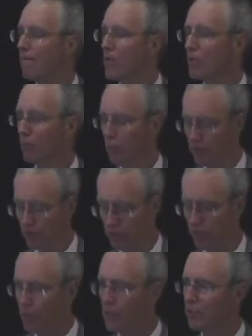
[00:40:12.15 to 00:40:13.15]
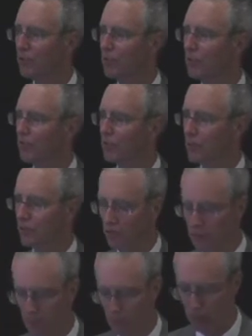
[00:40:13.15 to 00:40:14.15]
Explosion suppression systems, a
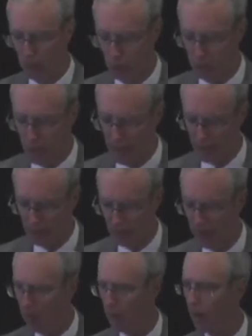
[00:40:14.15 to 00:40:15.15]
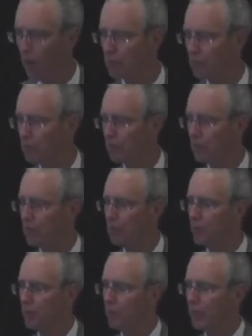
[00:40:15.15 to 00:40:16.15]
couple new options that we've
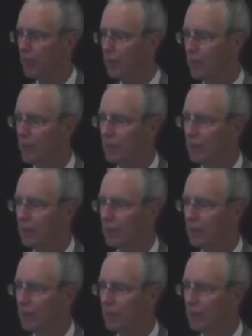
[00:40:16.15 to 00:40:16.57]
been putting in.